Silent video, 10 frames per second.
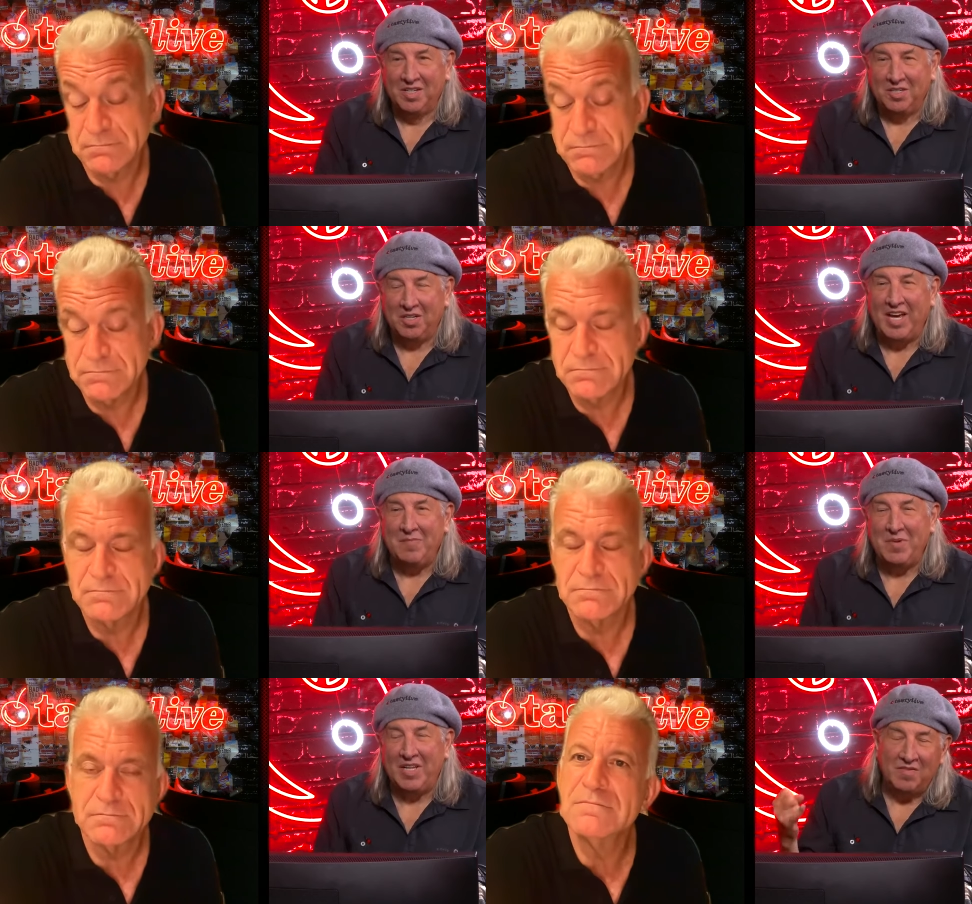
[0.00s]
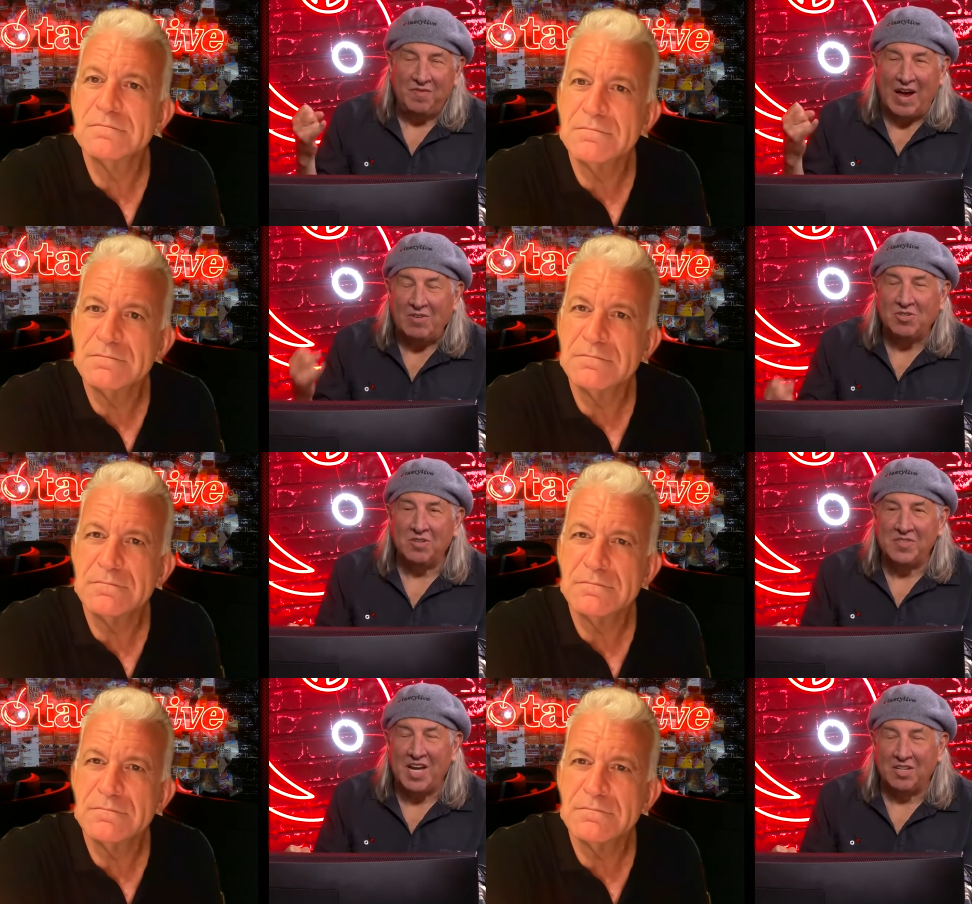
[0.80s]
Speaker 1: you gave me the founder of
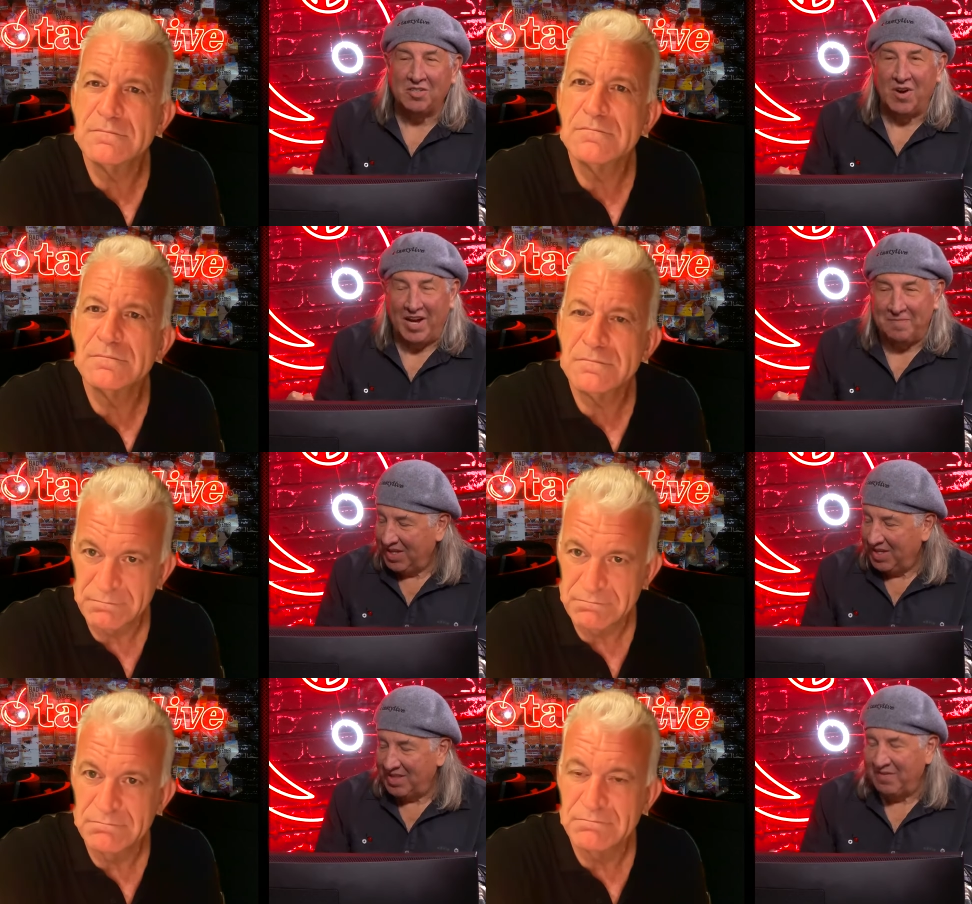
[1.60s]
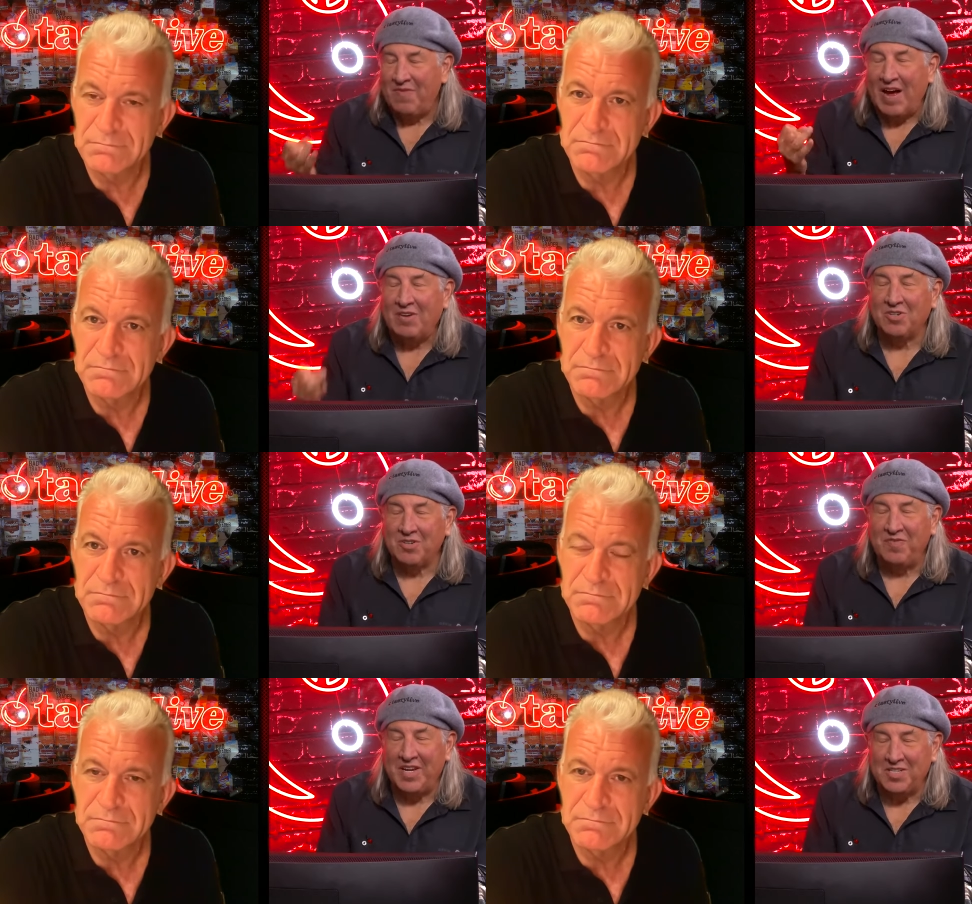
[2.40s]
Telegram, the founder of
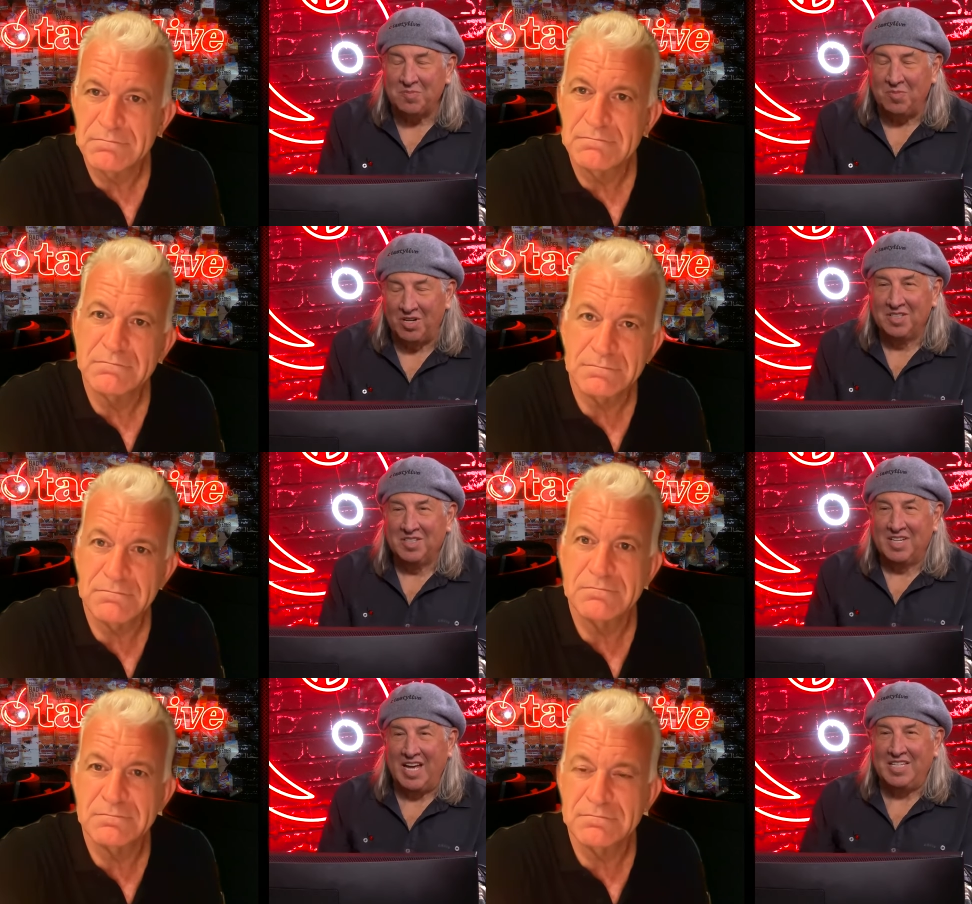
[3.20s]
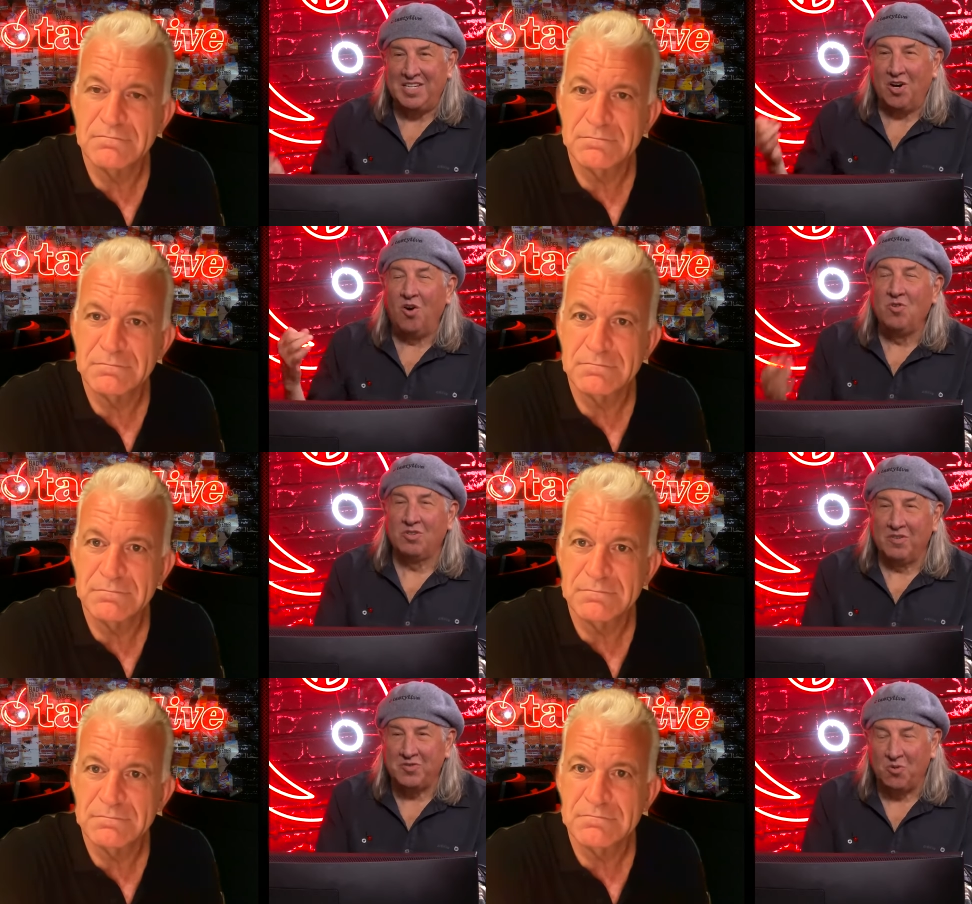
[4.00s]
Facebook, and the owner of
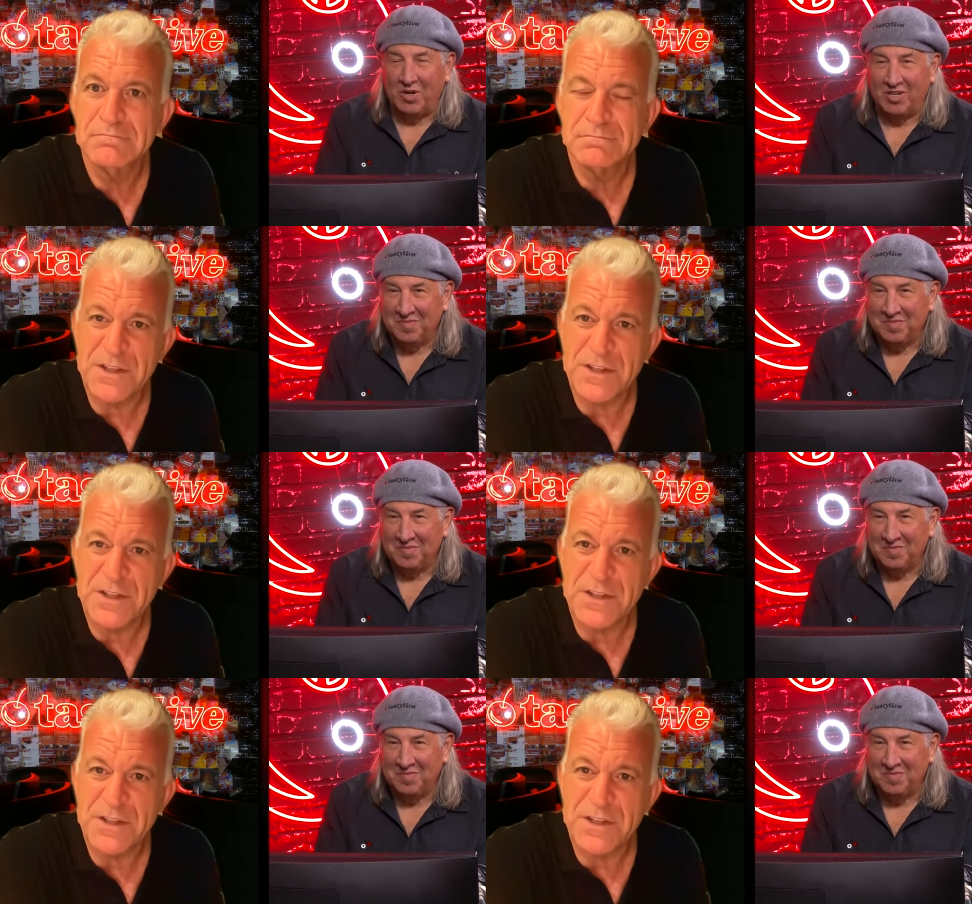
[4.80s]
Twitter.